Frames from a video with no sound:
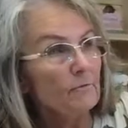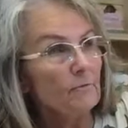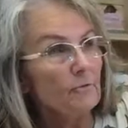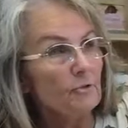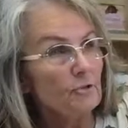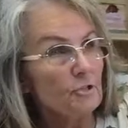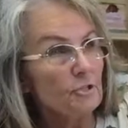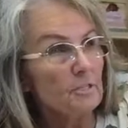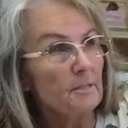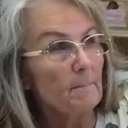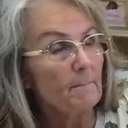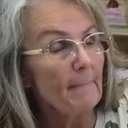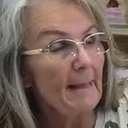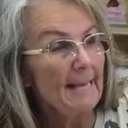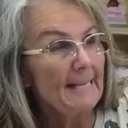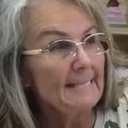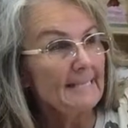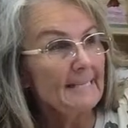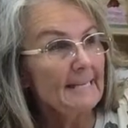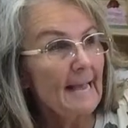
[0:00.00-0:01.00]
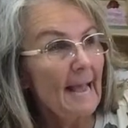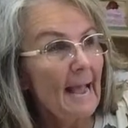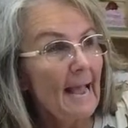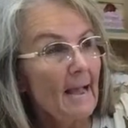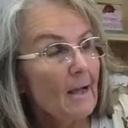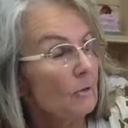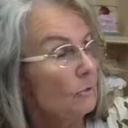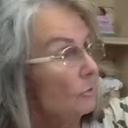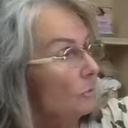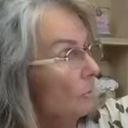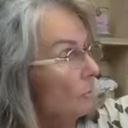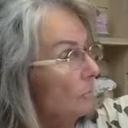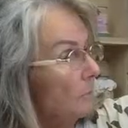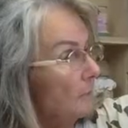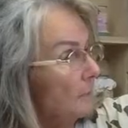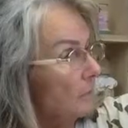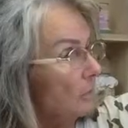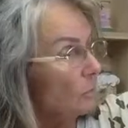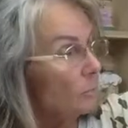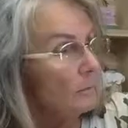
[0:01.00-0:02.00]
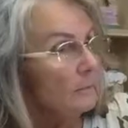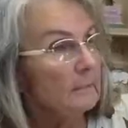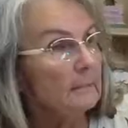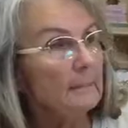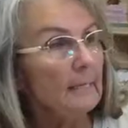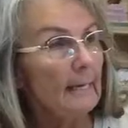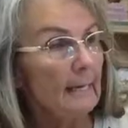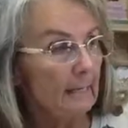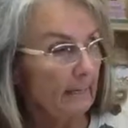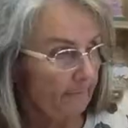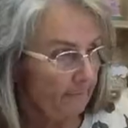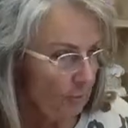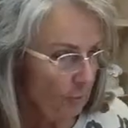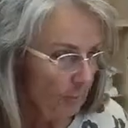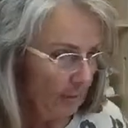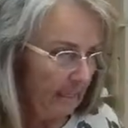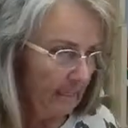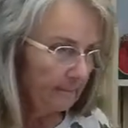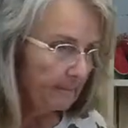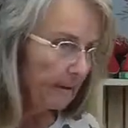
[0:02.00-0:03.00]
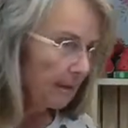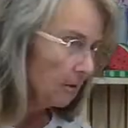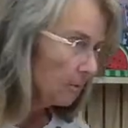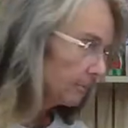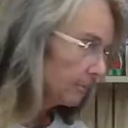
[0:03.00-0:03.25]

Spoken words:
for just a basic house on this one. And if you email